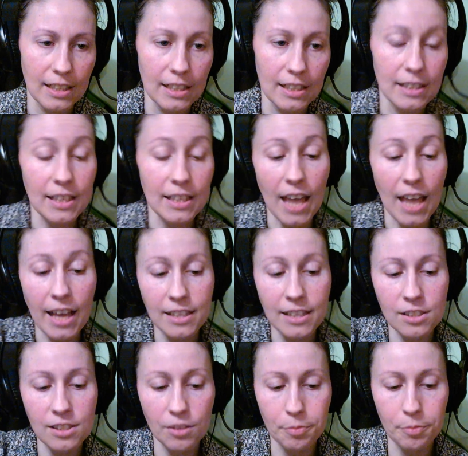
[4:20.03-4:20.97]
the
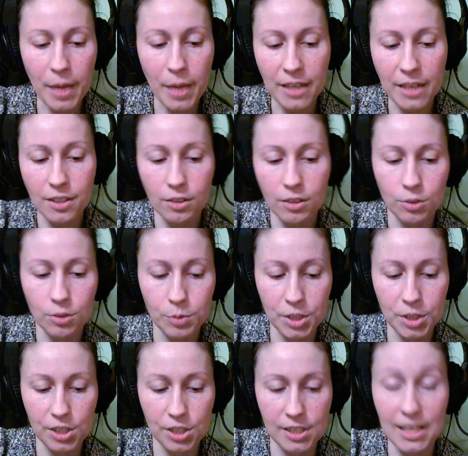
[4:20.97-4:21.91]
Ace of Pentacles,
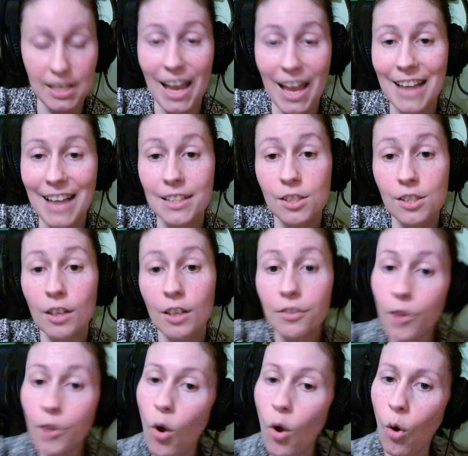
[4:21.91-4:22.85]
which is the Ace
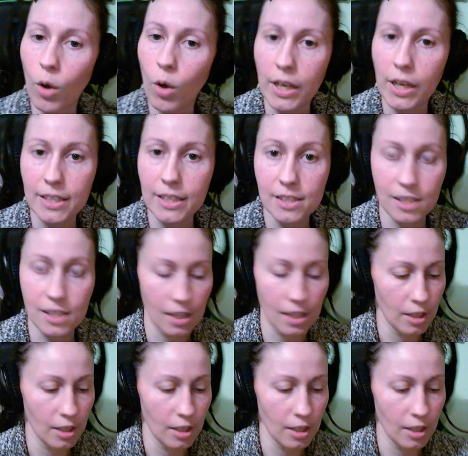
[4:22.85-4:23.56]
of Coins.